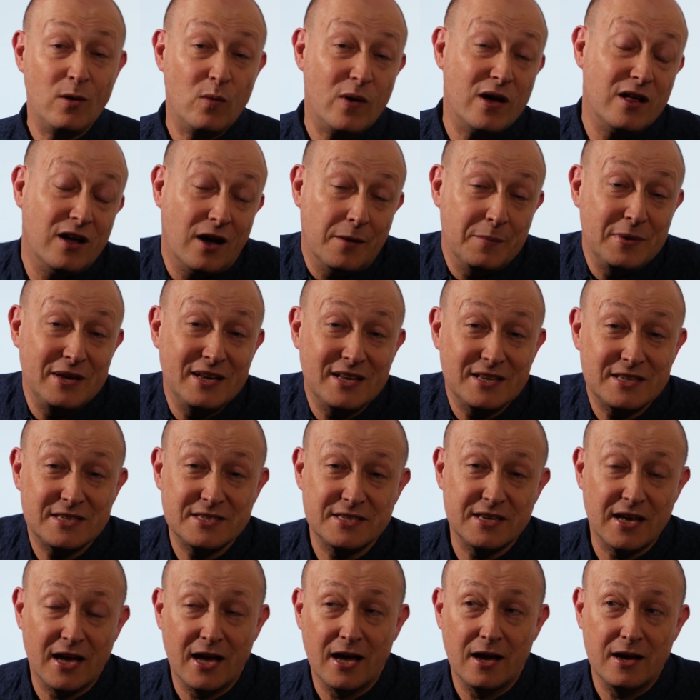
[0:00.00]
Well, I mean,
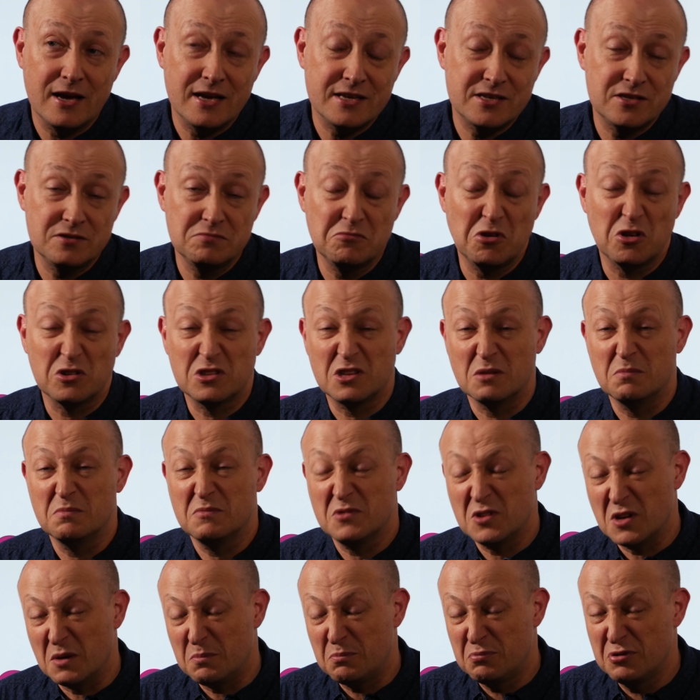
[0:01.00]
it's not the
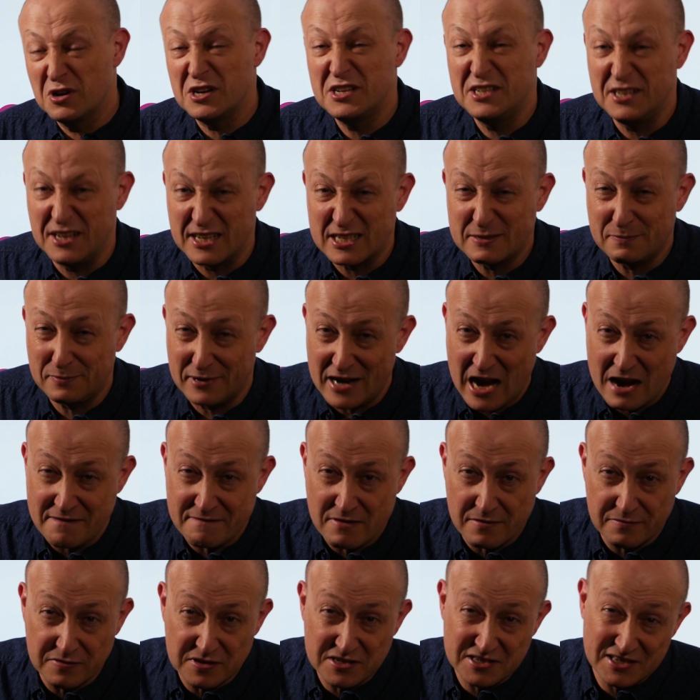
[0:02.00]
prettiest player I've
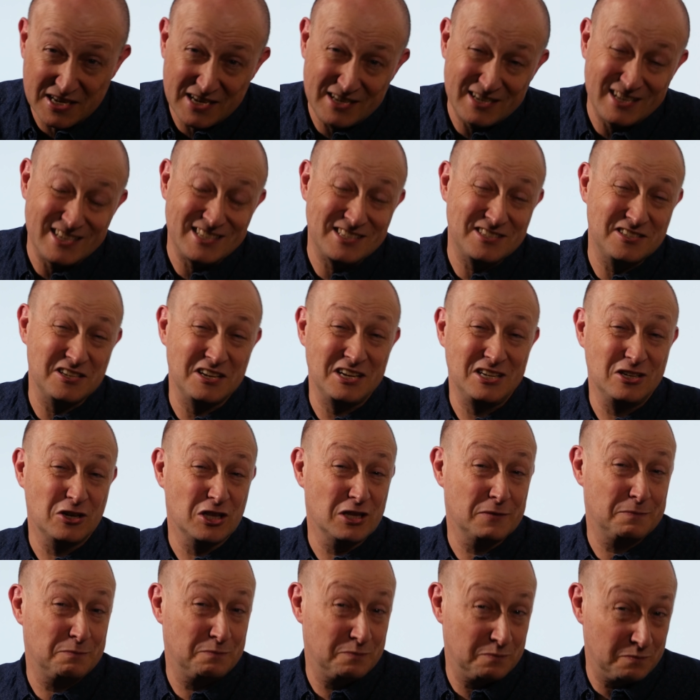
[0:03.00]
ever seen. It's certainly
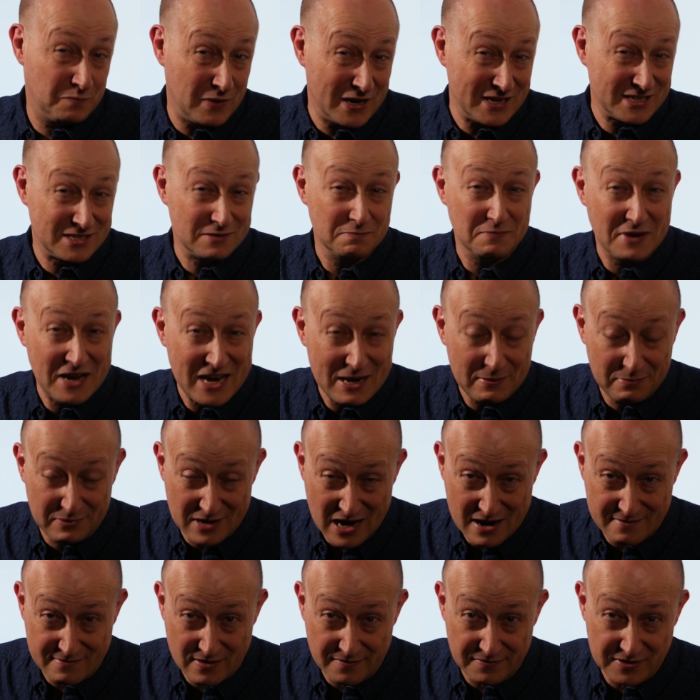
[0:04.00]
not the best made
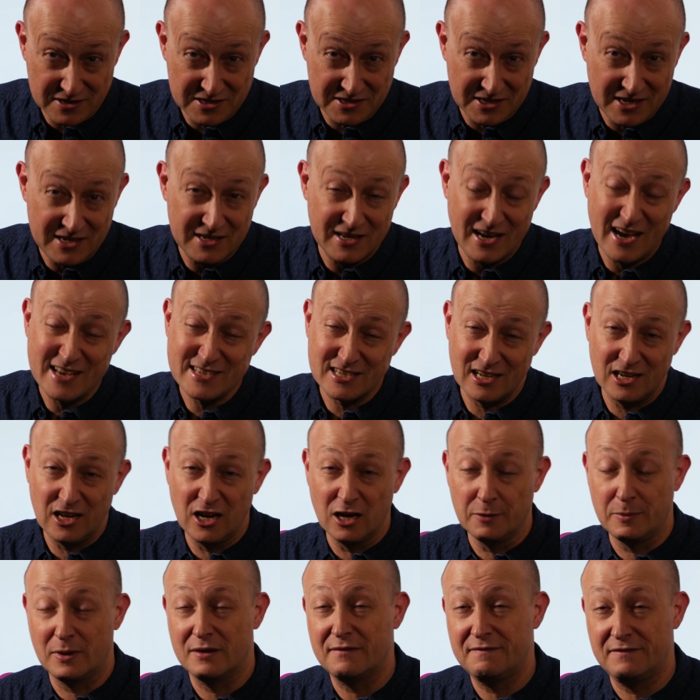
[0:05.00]
player I've ever seen. It is a
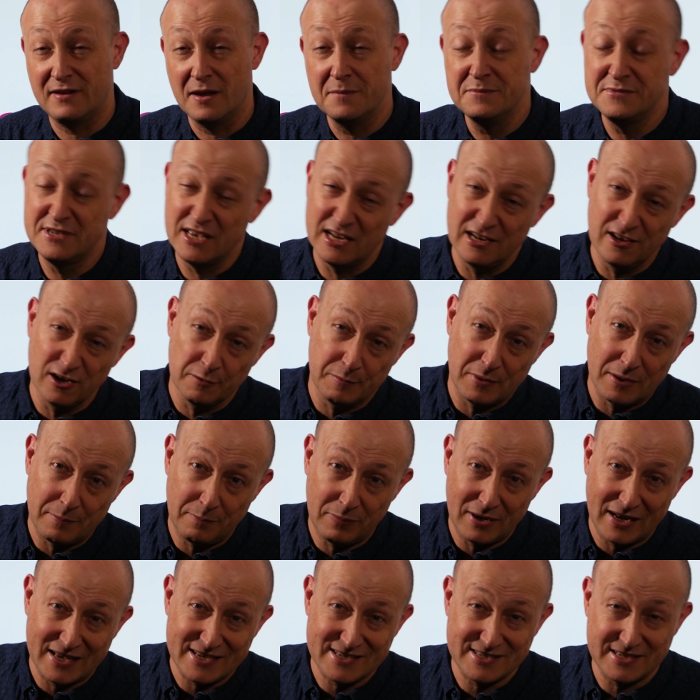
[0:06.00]
little bit flimsy, a little bit
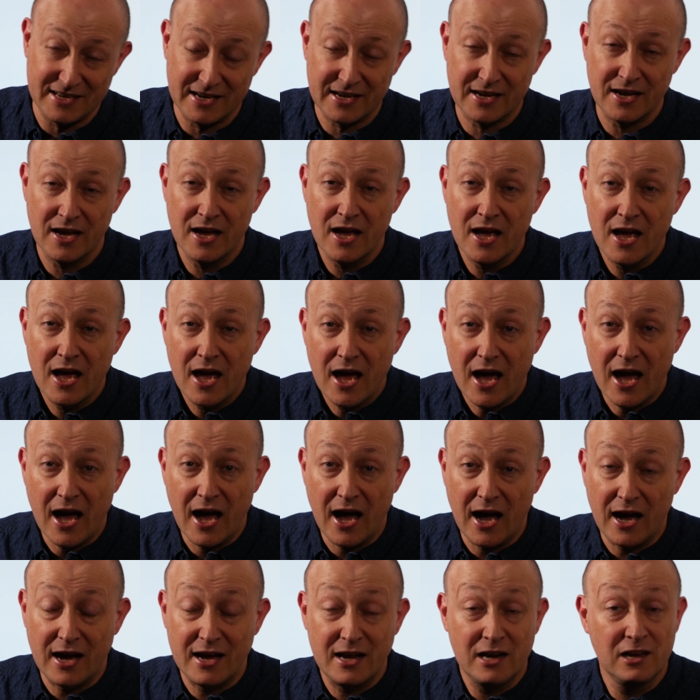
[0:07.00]
plastic,
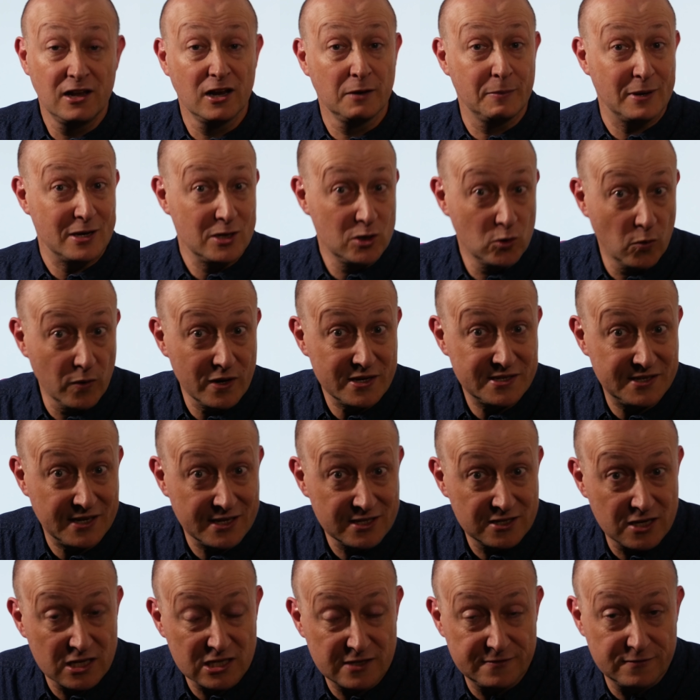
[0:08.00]
a little bit noisy
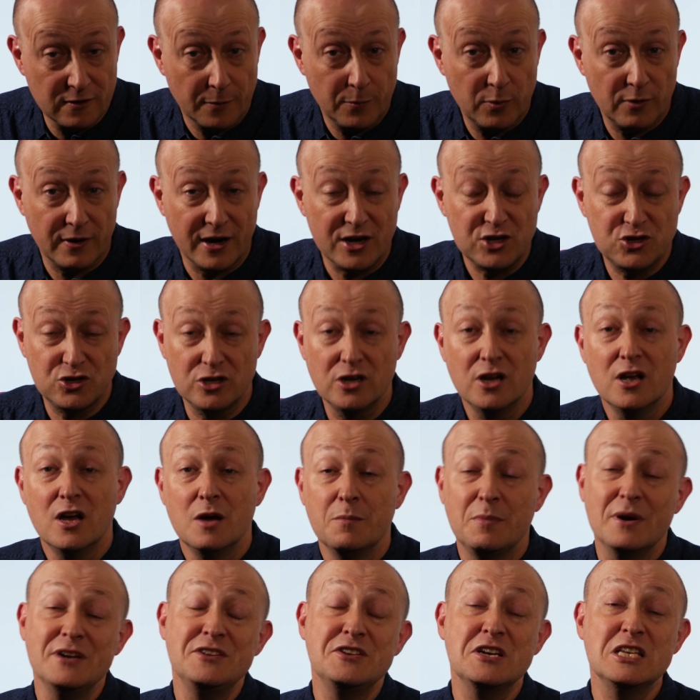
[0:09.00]
in terms of its operation,
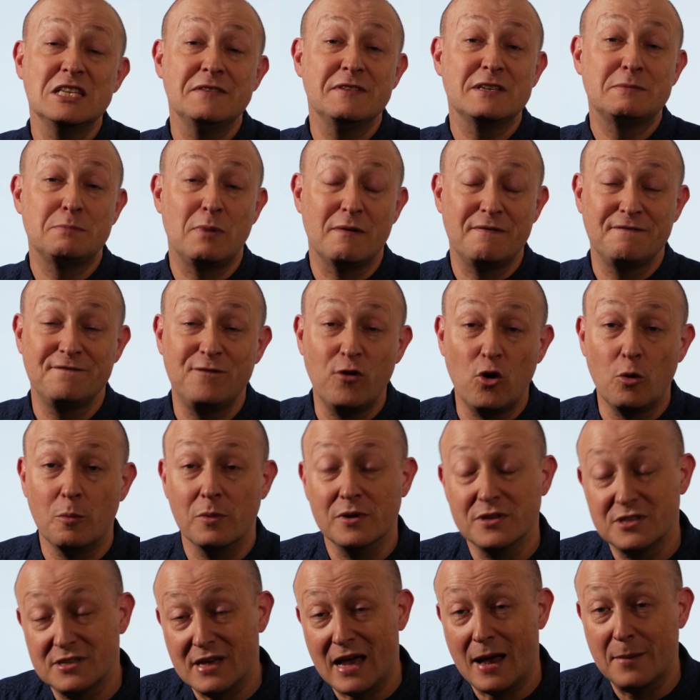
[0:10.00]
but in terms of its
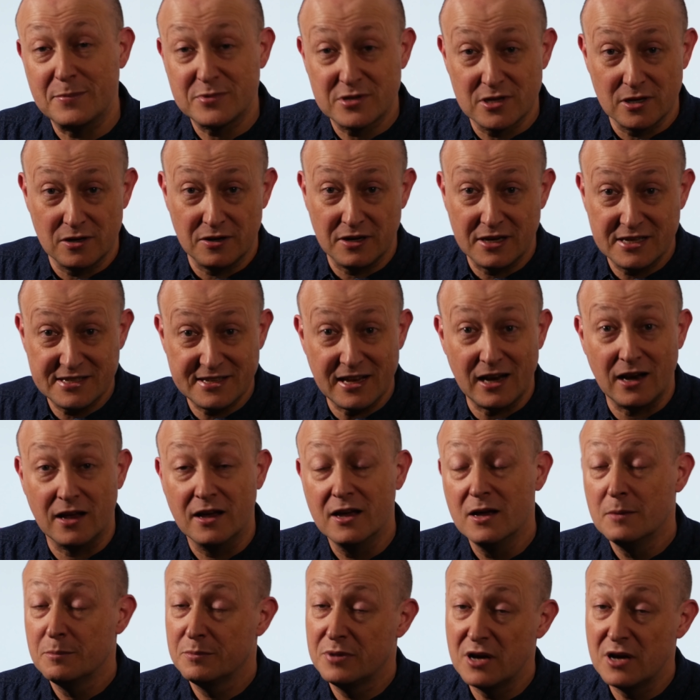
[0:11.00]
performance, absolutely stellar.